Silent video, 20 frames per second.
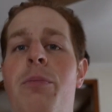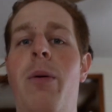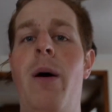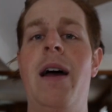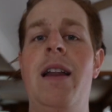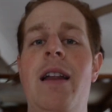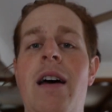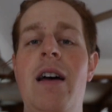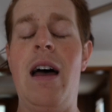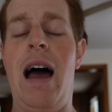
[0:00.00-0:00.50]

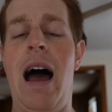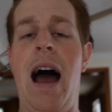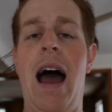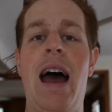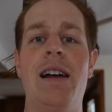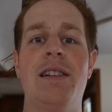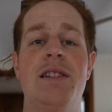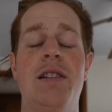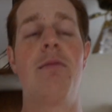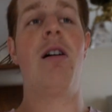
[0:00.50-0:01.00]
but I
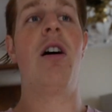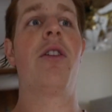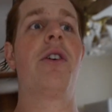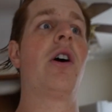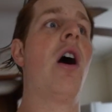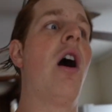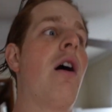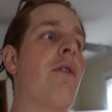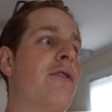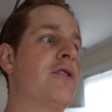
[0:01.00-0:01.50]
had some other
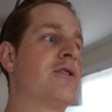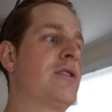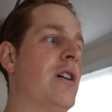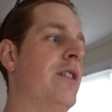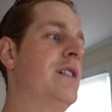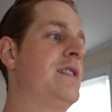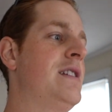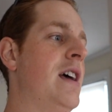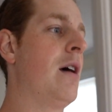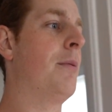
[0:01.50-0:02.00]
offers on
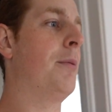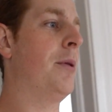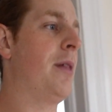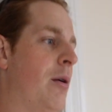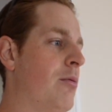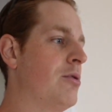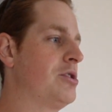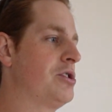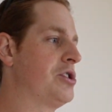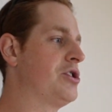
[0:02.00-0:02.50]
the table
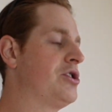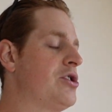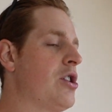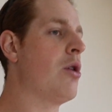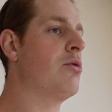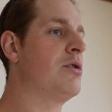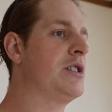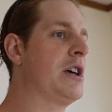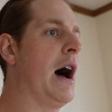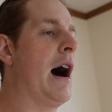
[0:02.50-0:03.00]
that were just
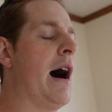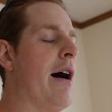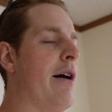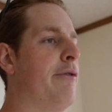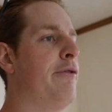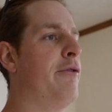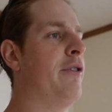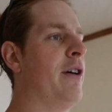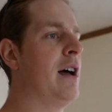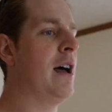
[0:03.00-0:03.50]
so
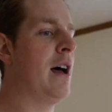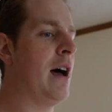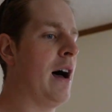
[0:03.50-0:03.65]
tough